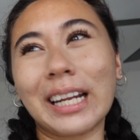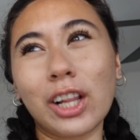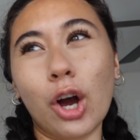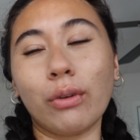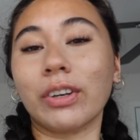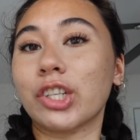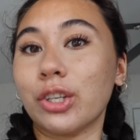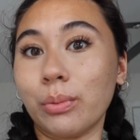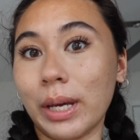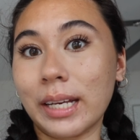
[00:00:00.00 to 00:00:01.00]
little over
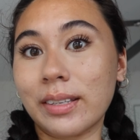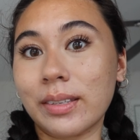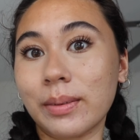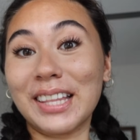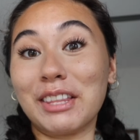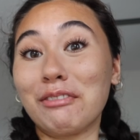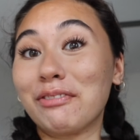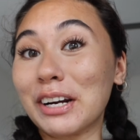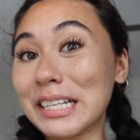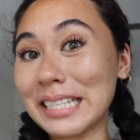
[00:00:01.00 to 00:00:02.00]
two weeks. The
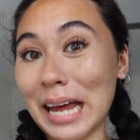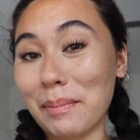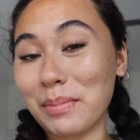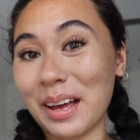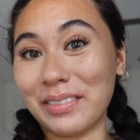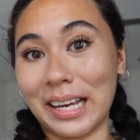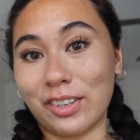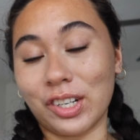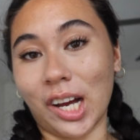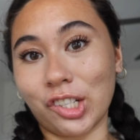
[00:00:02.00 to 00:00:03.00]
first step of the
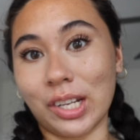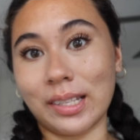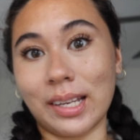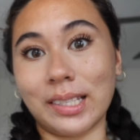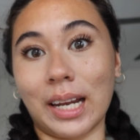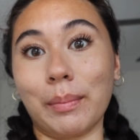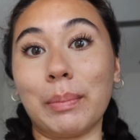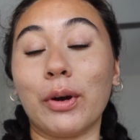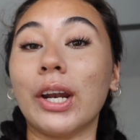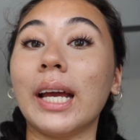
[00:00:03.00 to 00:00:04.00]
introductions is gonna be
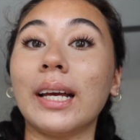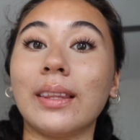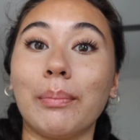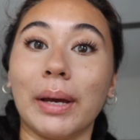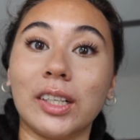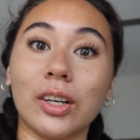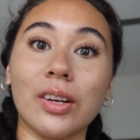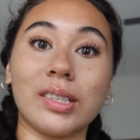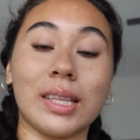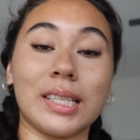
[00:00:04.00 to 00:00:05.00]
putting the big
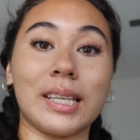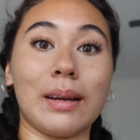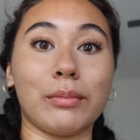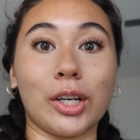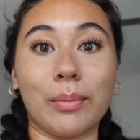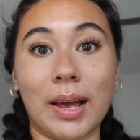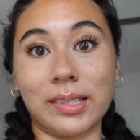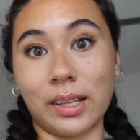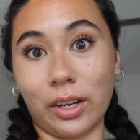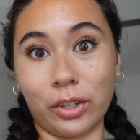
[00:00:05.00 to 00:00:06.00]
girls in the same room
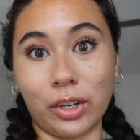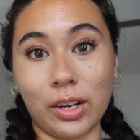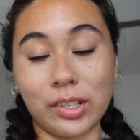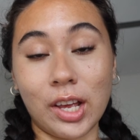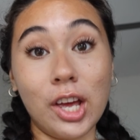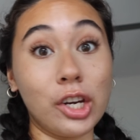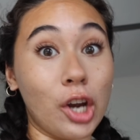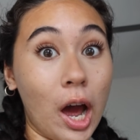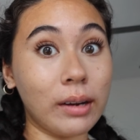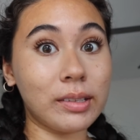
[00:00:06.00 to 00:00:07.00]
as the little girls.
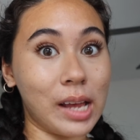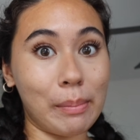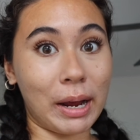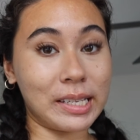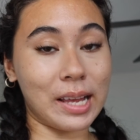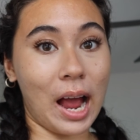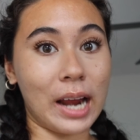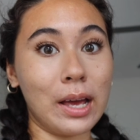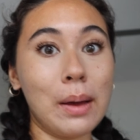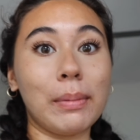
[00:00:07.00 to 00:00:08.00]
Not side by
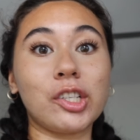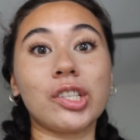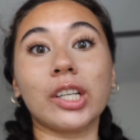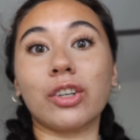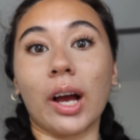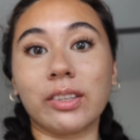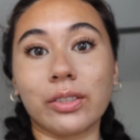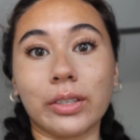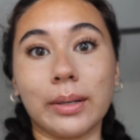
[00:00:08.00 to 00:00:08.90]
side, but just across the